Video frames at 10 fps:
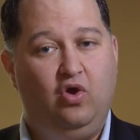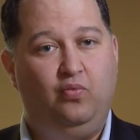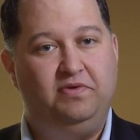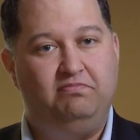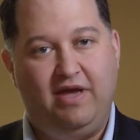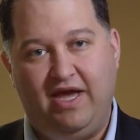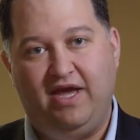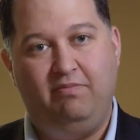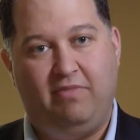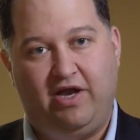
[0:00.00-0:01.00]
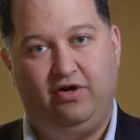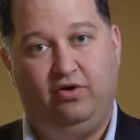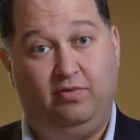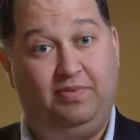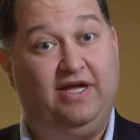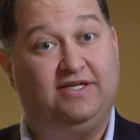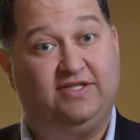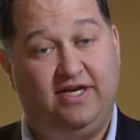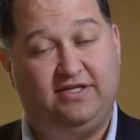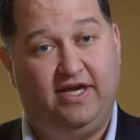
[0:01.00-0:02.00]
We may monitor the
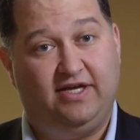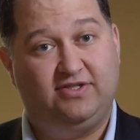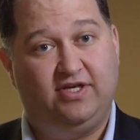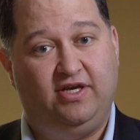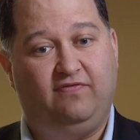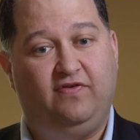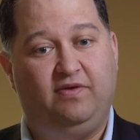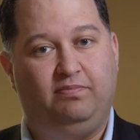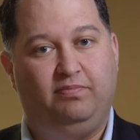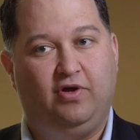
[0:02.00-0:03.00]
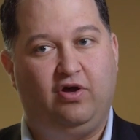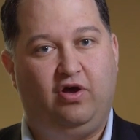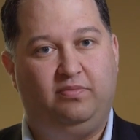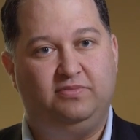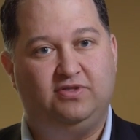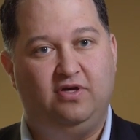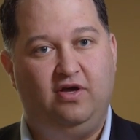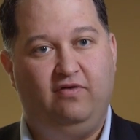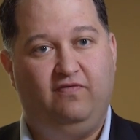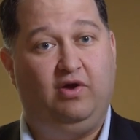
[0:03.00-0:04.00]
PSA test, and if it becomes
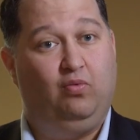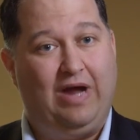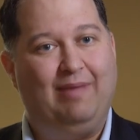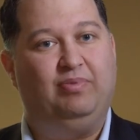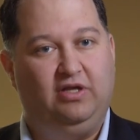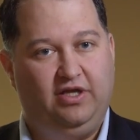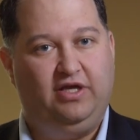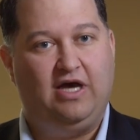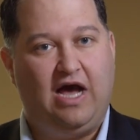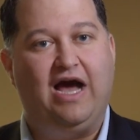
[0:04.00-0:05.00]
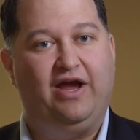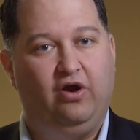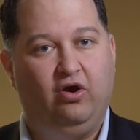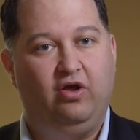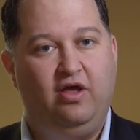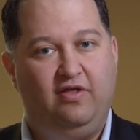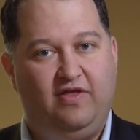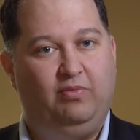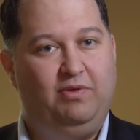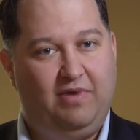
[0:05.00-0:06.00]
very rapidly higher,
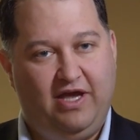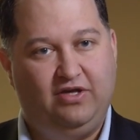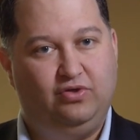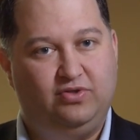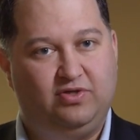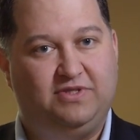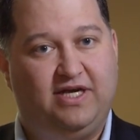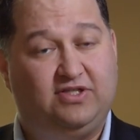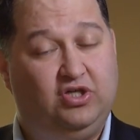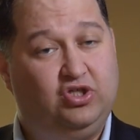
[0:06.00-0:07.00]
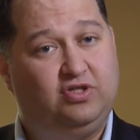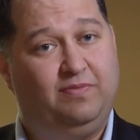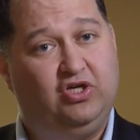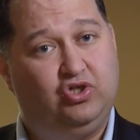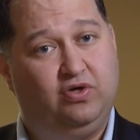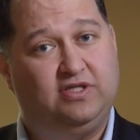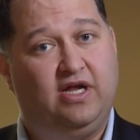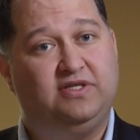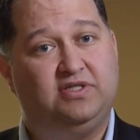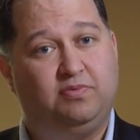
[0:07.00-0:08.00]
then we may do some testing just to make sure it's
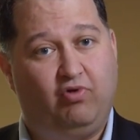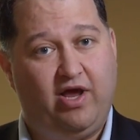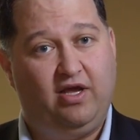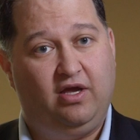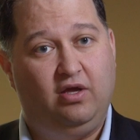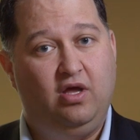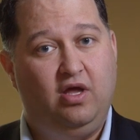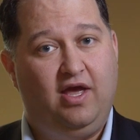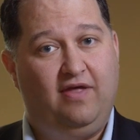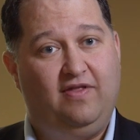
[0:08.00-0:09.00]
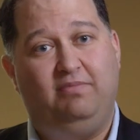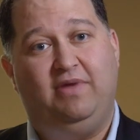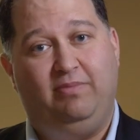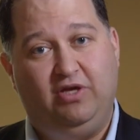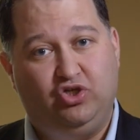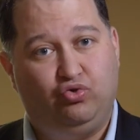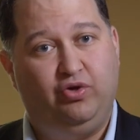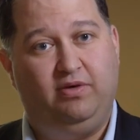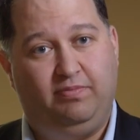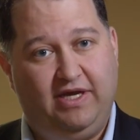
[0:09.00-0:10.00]
not spreading, and then maybe
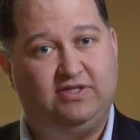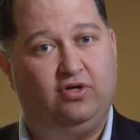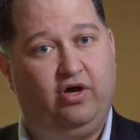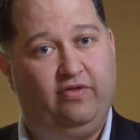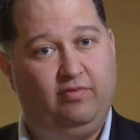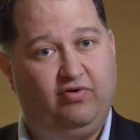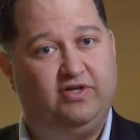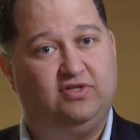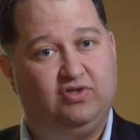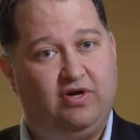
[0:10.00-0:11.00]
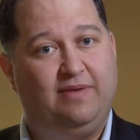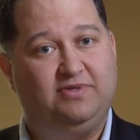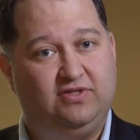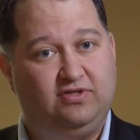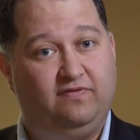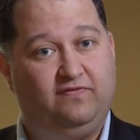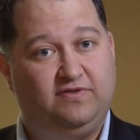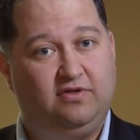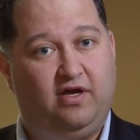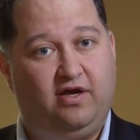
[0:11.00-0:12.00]
treat based on the presence or absence
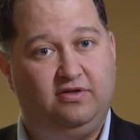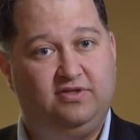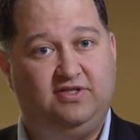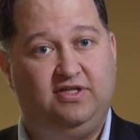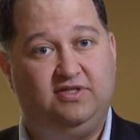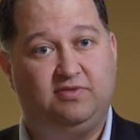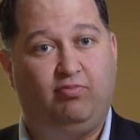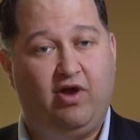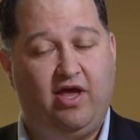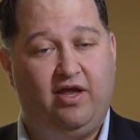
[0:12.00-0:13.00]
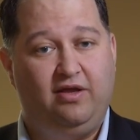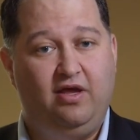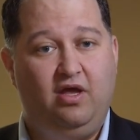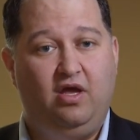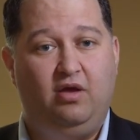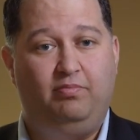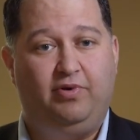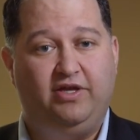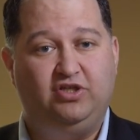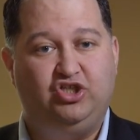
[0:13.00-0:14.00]
of disease spread.
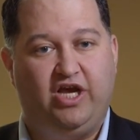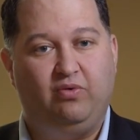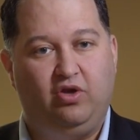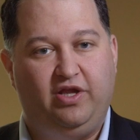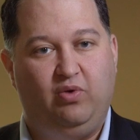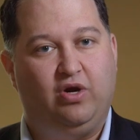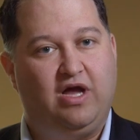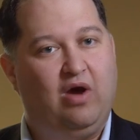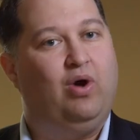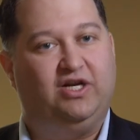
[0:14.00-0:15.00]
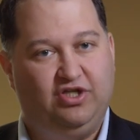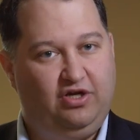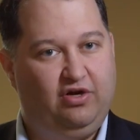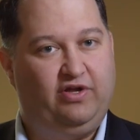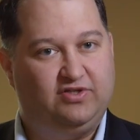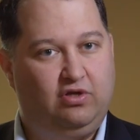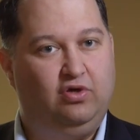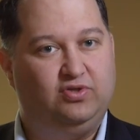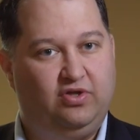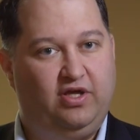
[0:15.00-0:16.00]
But generally, we're not watching nearly as
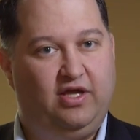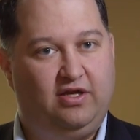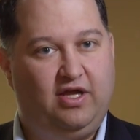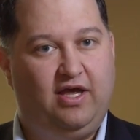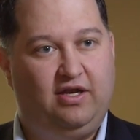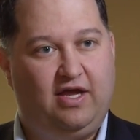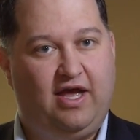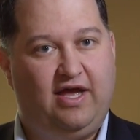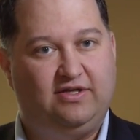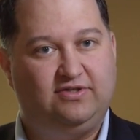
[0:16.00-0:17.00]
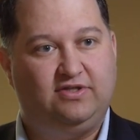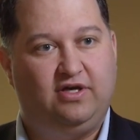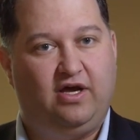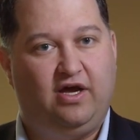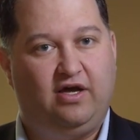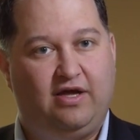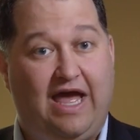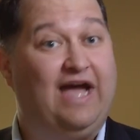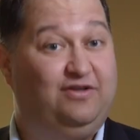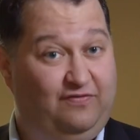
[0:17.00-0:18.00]
closely and as
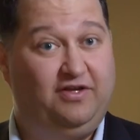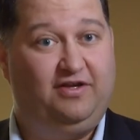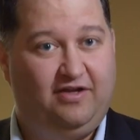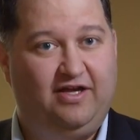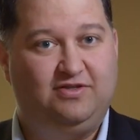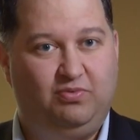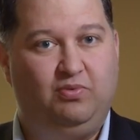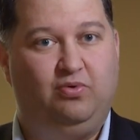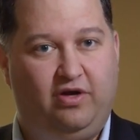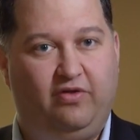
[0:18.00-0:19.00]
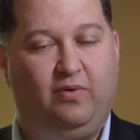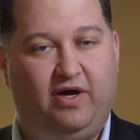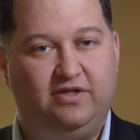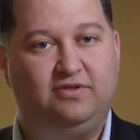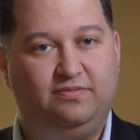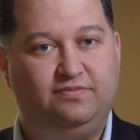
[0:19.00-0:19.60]
actively as we would otherwise.